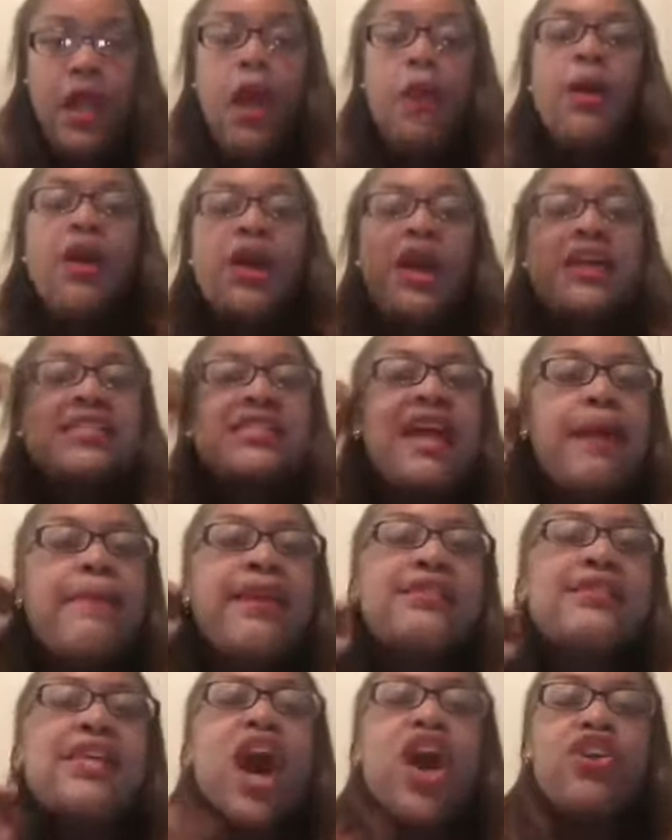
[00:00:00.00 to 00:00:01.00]
Because let me
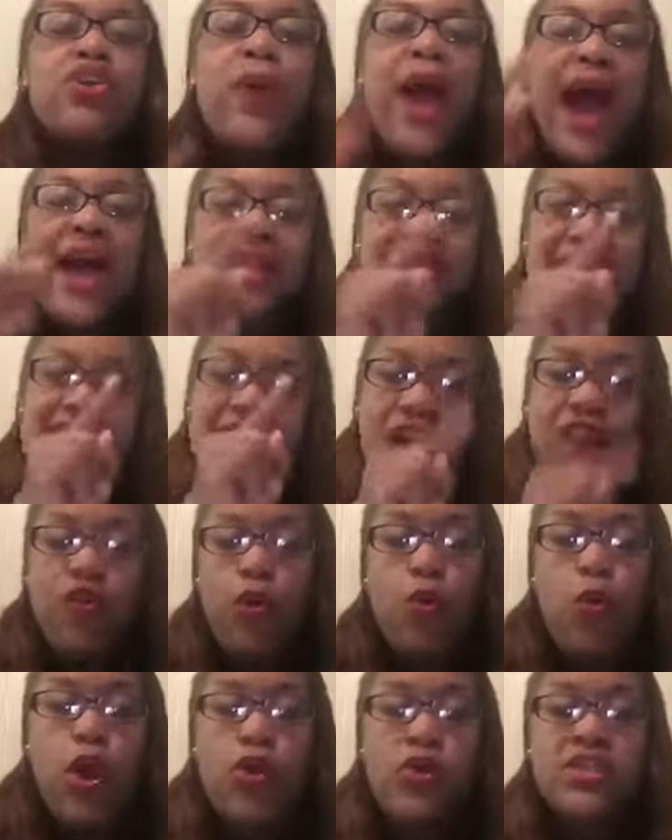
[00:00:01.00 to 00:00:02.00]
tell you how the devil
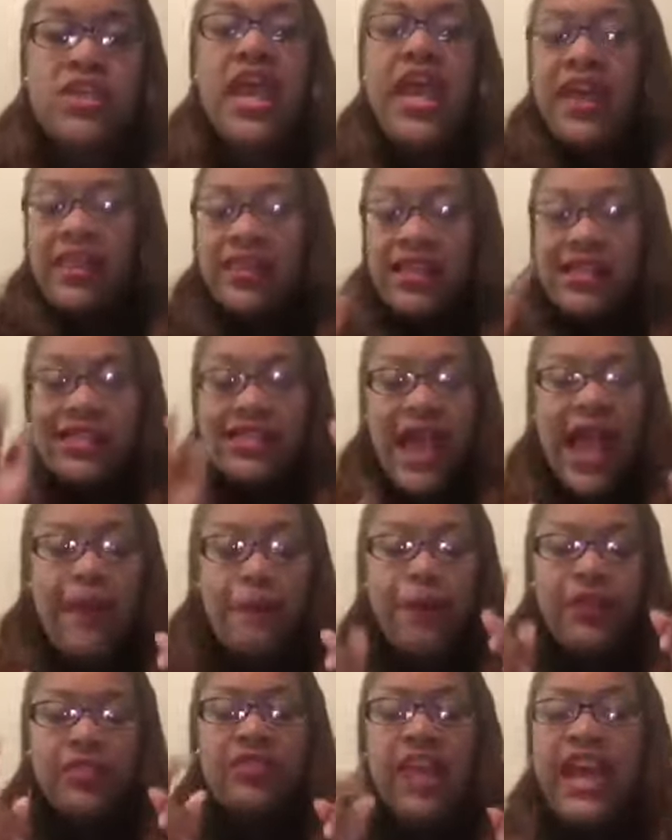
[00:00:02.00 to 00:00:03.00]
works. The type
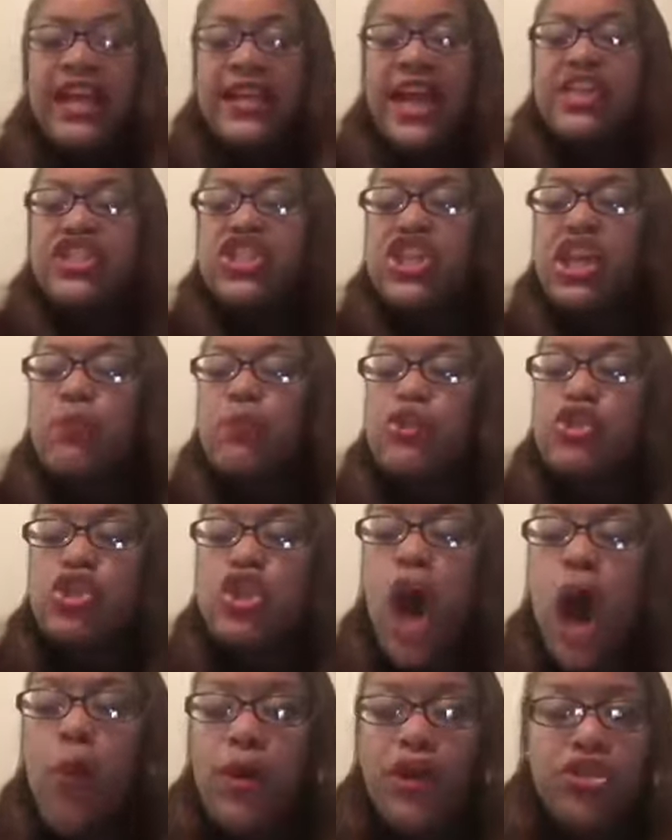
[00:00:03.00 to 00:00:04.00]
of thing that she was
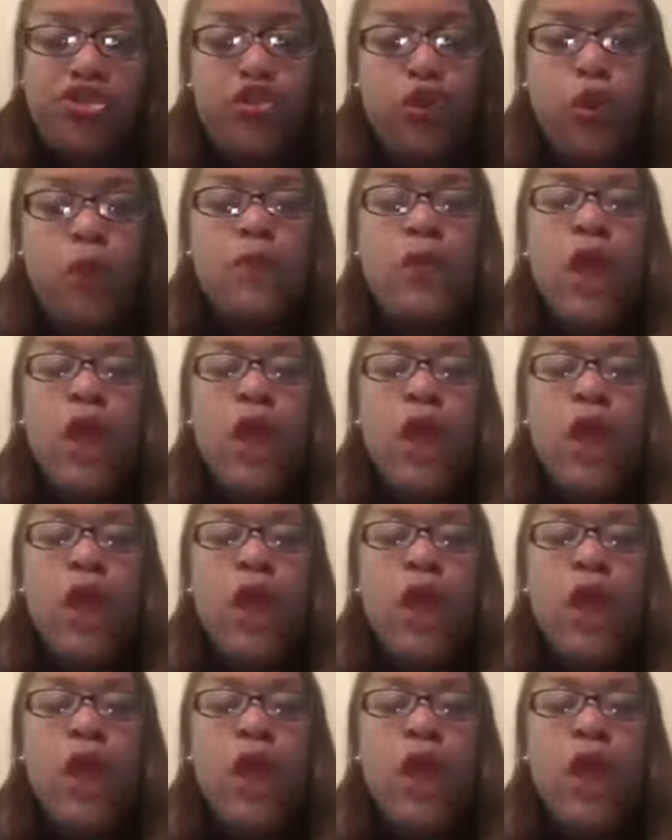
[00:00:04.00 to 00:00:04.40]
going through